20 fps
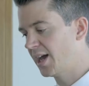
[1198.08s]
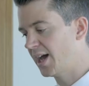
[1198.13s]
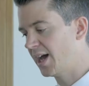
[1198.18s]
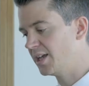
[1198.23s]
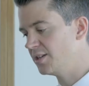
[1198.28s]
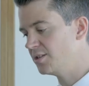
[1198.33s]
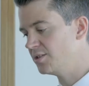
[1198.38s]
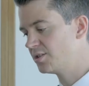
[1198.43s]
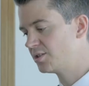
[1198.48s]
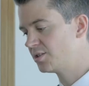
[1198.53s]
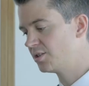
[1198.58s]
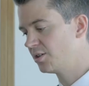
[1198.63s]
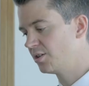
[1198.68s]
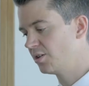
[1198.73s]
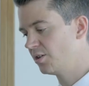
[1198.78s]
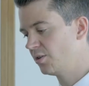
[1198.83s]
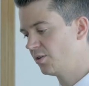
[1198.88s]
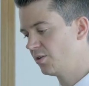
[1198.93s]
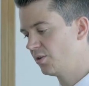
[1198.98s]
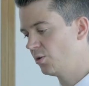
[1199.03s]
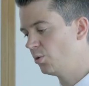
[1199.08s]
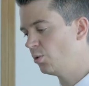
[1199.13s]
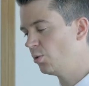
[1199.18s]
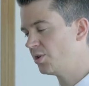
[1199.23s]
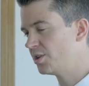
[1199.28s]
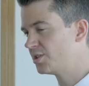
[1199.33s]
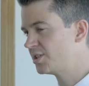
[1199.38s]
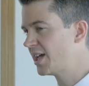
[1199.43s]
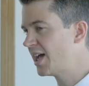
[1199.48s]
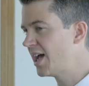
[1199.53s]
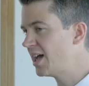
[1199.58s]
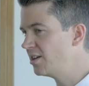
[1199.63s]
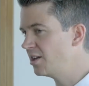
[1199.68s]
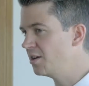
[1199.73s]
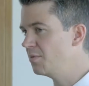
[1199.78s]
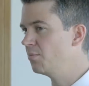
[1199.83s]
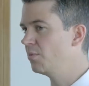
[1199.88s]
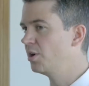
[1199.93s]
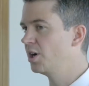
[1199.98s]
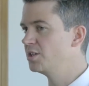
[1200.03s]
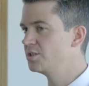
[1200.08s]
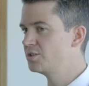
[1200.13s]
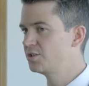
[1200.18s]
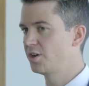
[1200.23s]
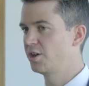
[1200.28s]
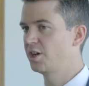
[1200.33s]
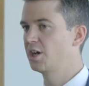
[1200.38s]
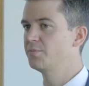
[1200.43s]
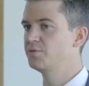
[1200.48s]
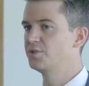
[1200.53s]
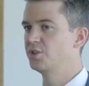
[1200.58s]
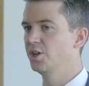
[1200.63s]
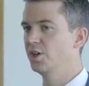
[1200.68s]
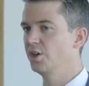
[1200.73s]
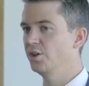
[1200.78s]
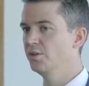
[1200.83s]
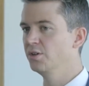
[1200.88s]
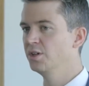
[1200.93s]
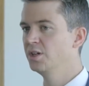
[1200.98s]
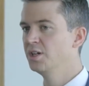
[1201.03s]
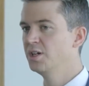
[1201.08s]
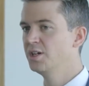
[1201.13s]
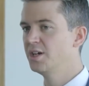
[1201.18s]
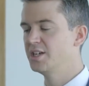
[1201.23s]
And all the tenant might sign up to